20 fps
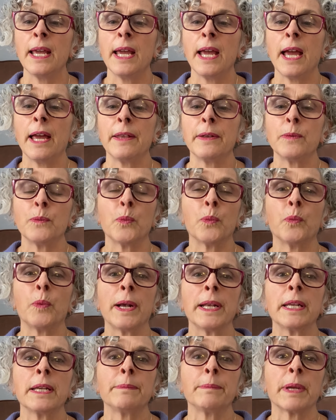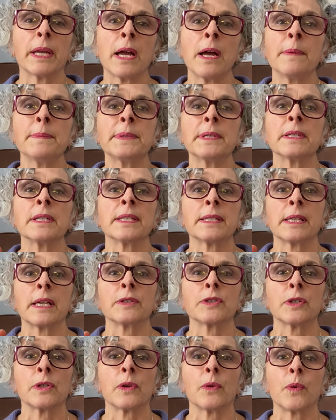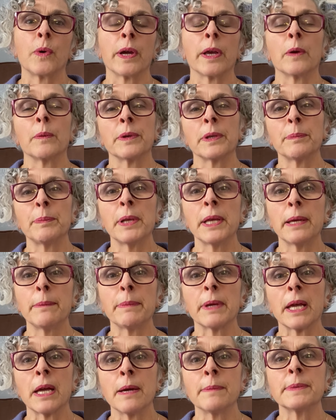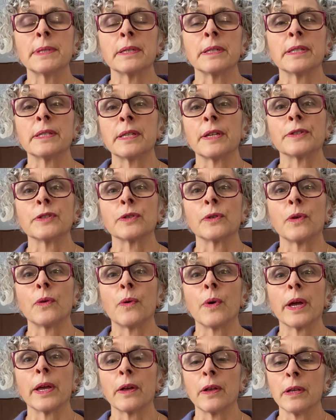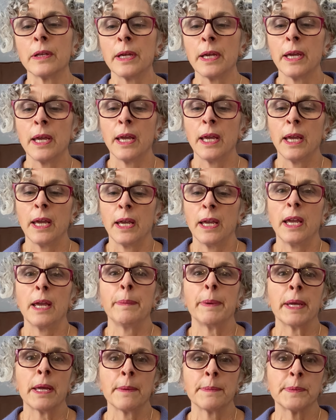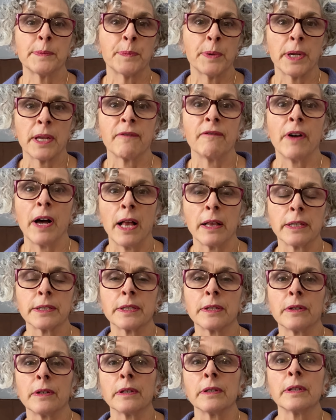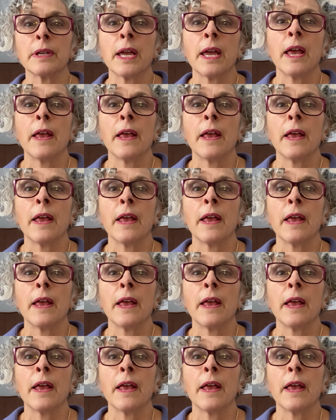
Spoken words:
And when it becomes an essential oil, when the plant becomes an essential oil, it becomes pretty volatile.